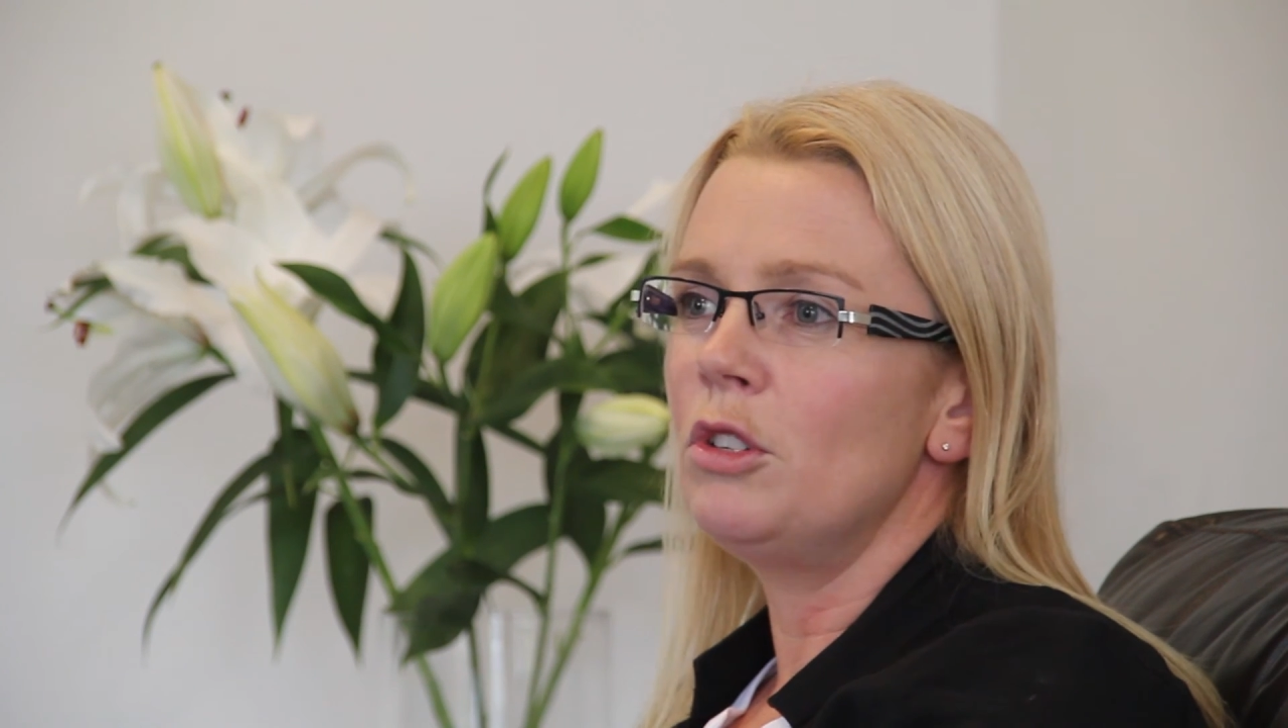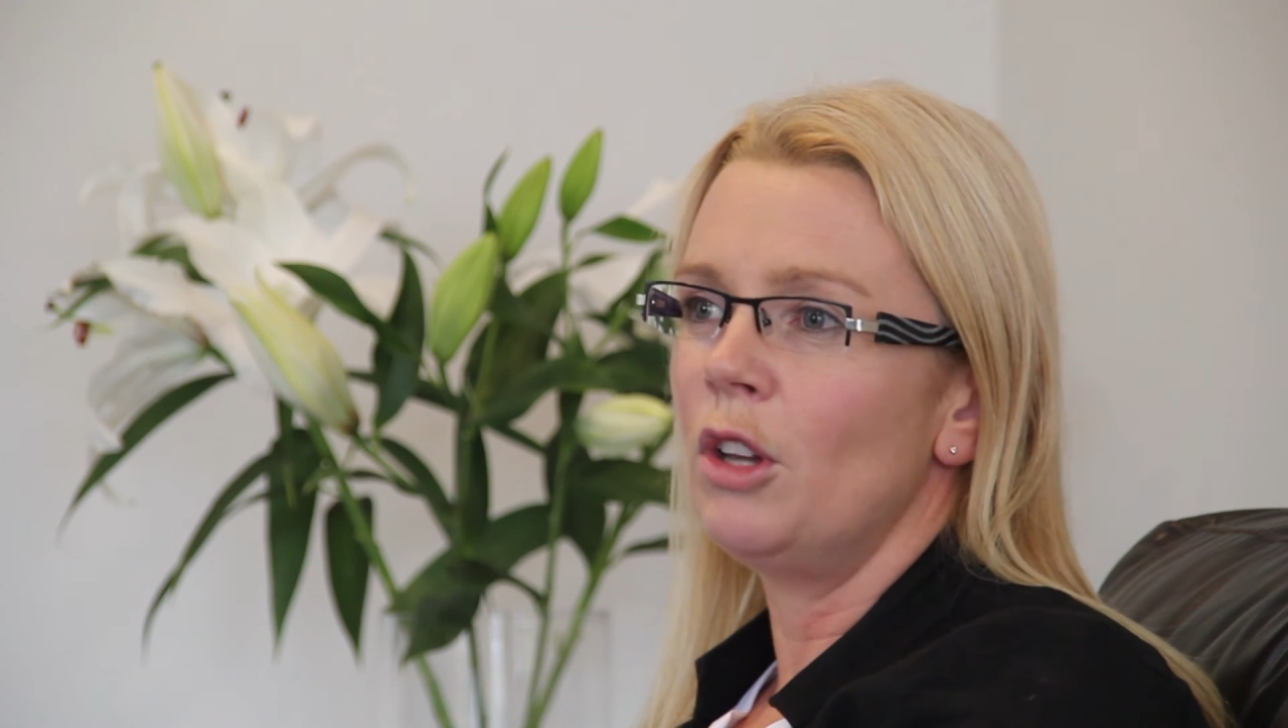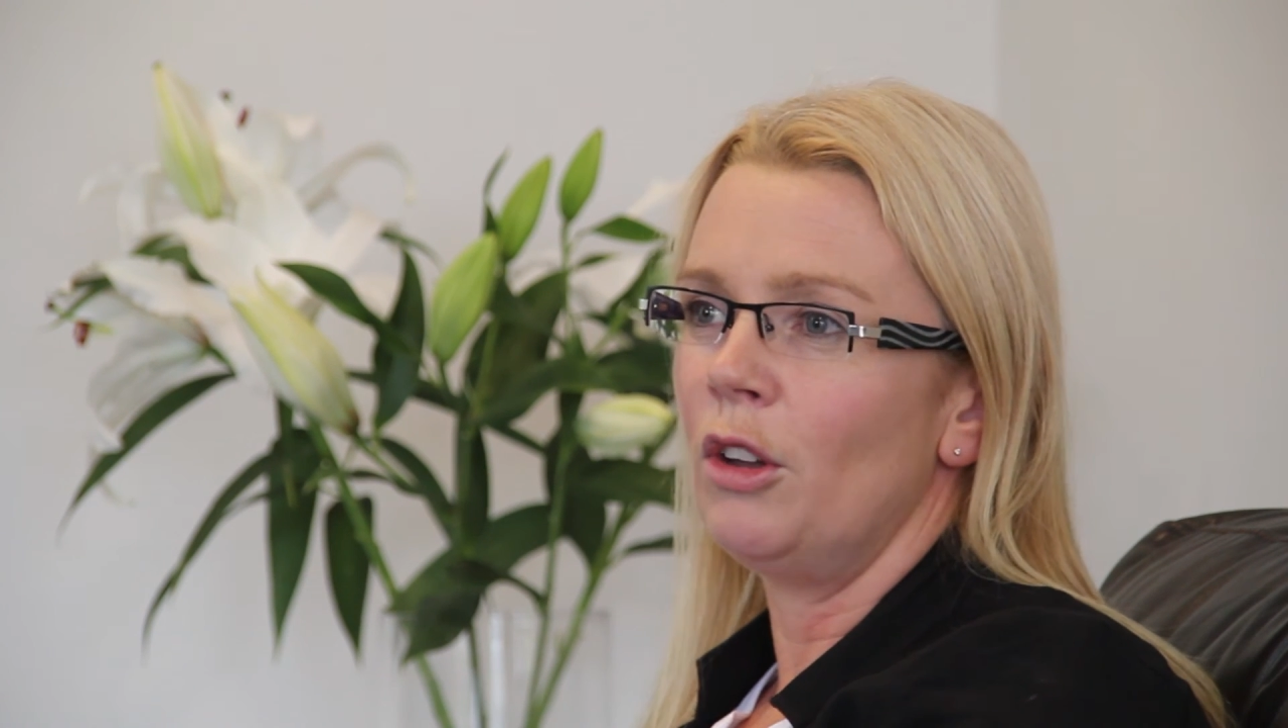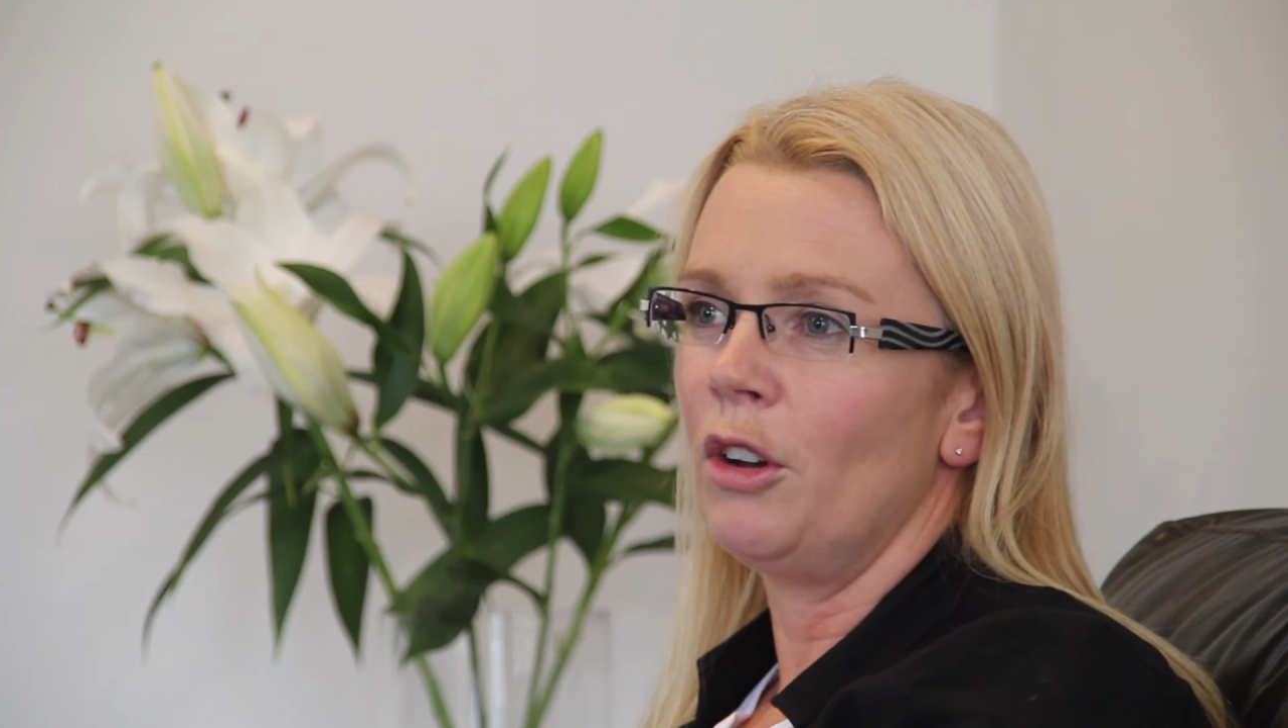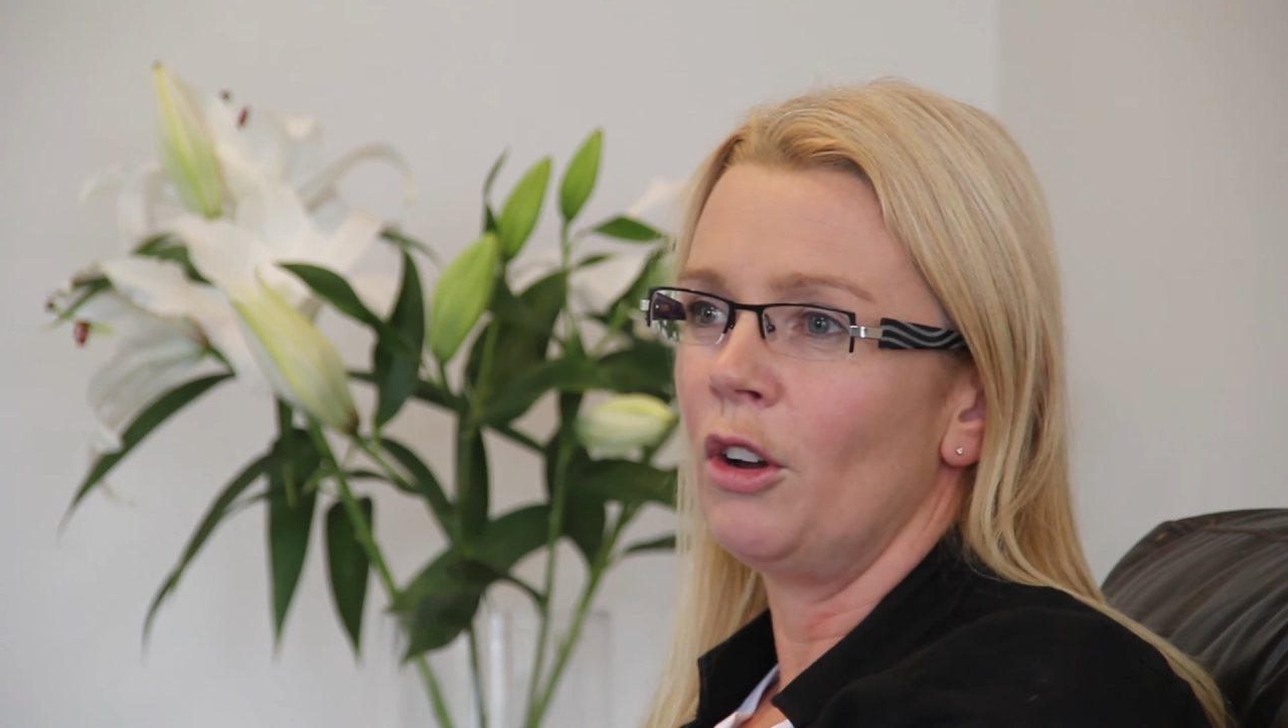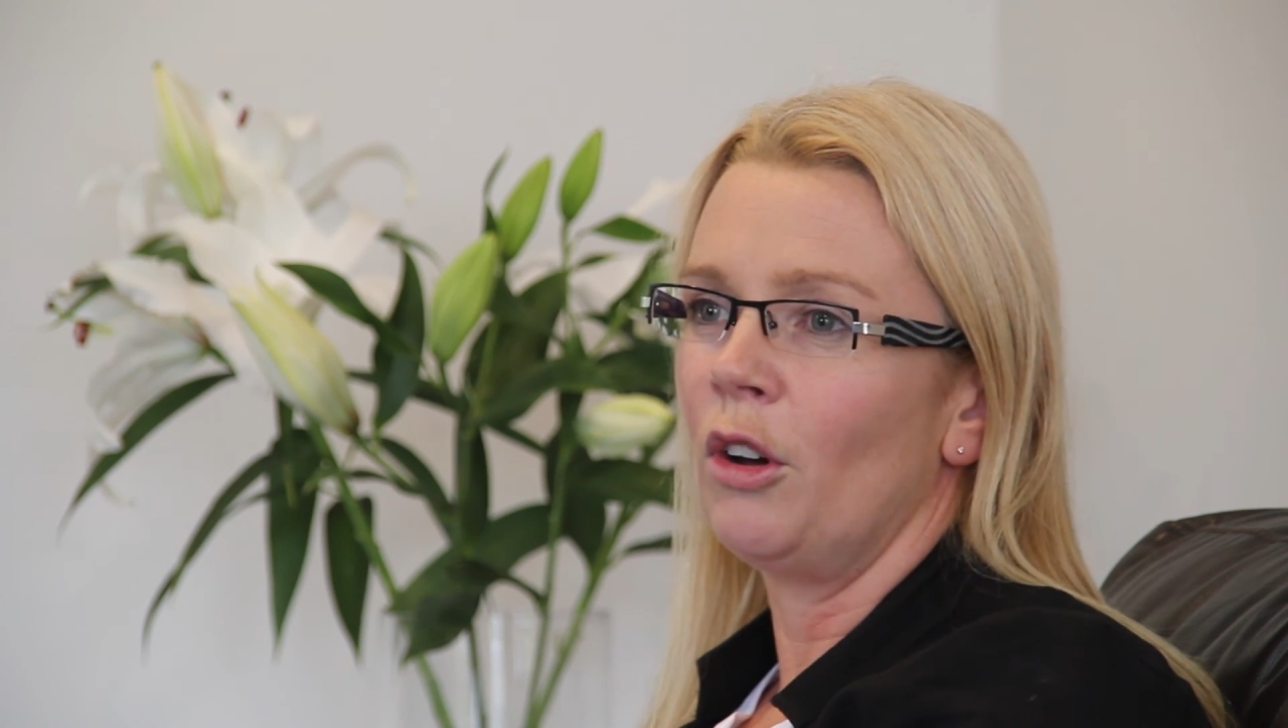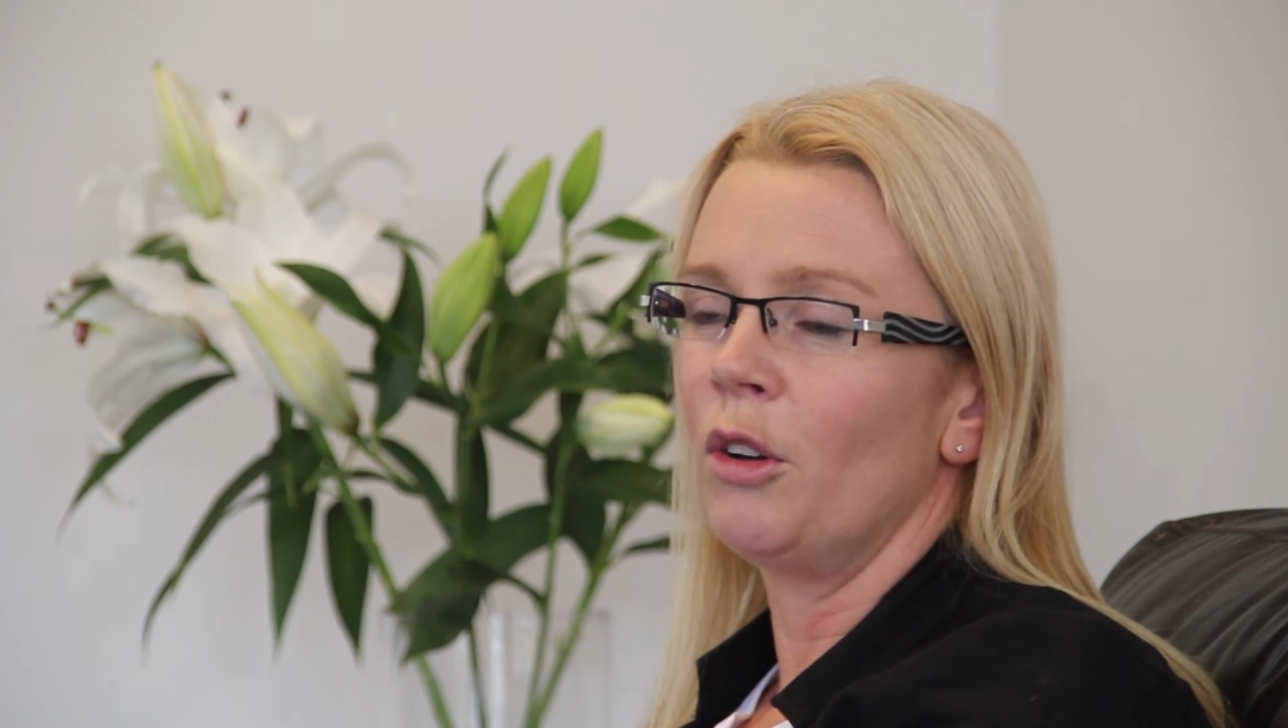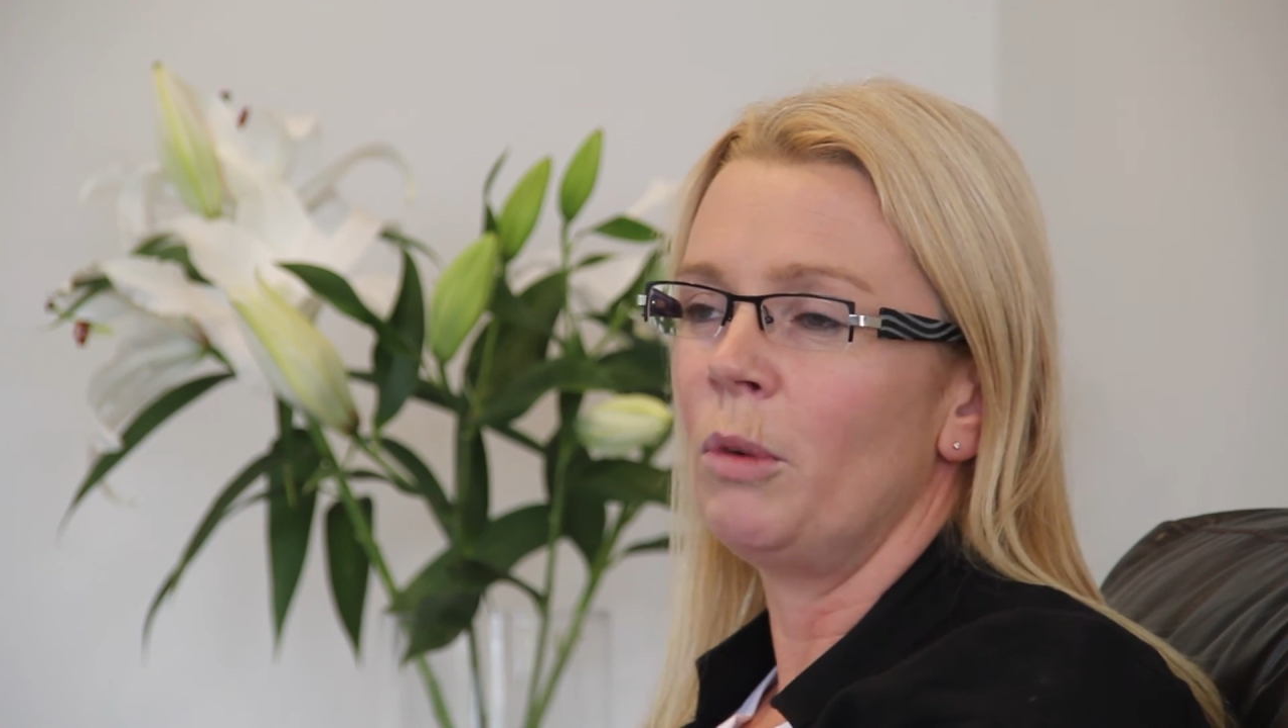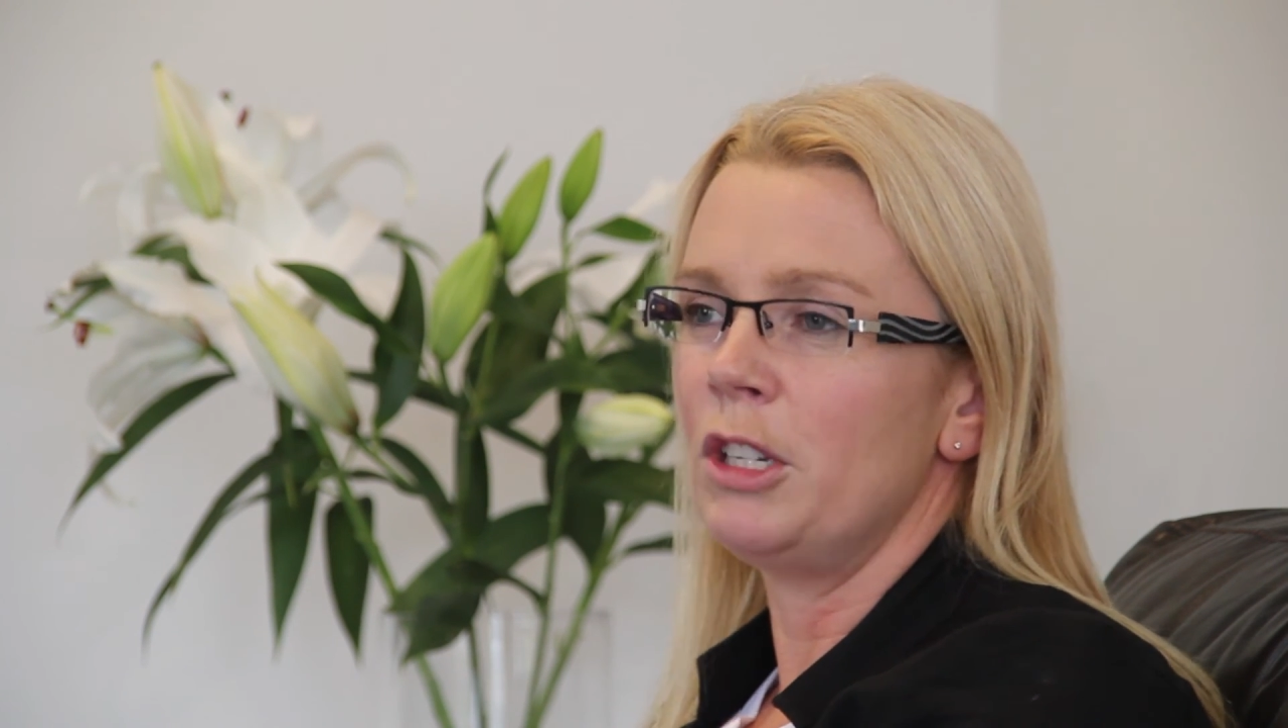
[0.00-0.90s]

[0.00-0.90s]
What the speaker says: turn it on,